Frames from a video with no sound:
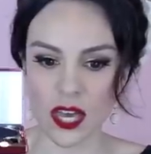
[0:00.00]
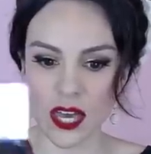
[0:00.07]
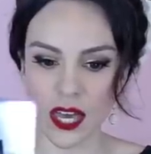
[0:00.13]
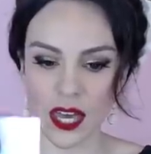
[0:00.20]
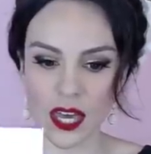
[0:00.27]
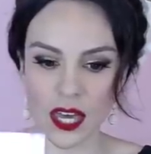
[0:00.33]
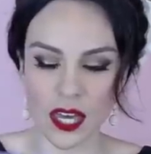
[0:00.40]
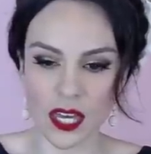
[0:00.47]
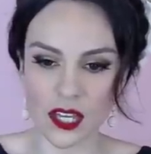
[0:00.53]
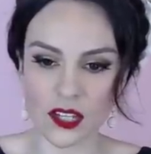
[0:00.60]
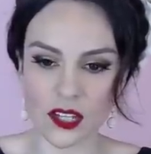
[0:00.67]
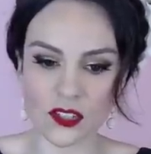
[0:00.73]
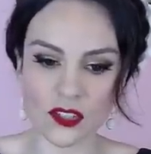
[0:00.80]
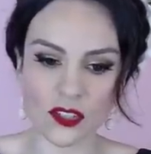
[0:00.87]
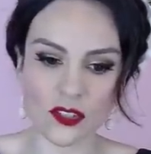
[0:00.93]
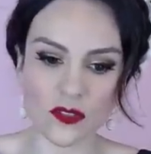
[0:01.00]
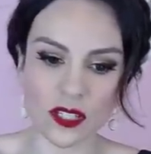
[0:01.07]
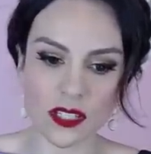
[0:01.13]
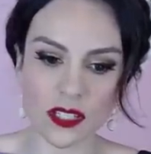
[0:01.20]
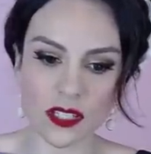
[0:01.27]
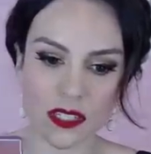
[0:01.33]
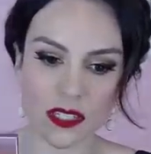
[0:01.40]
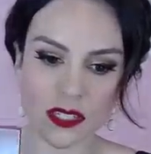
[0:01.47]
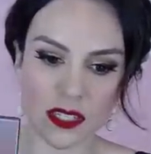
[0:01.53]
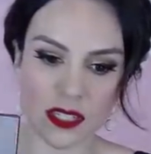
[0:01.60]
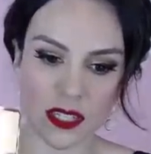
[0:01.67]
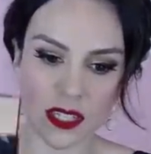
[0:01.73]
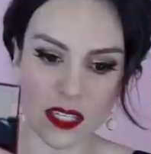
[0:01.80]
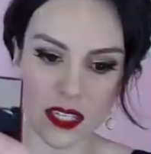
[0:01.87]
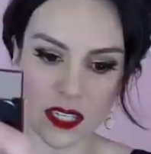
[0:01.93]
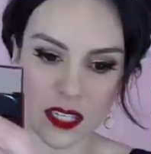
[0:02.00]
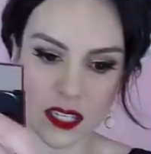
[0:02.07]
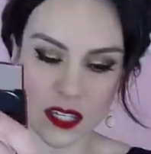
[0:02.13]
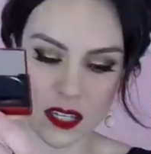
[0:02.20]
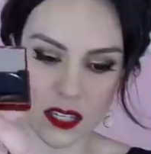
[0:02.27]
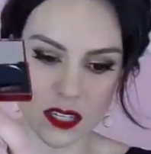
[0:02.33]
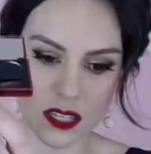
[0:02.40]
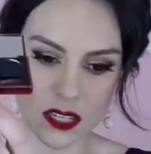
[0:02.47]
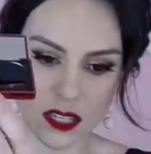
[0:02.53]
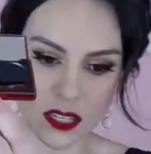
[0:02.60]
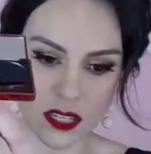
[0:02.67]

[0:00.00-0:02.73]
And you can see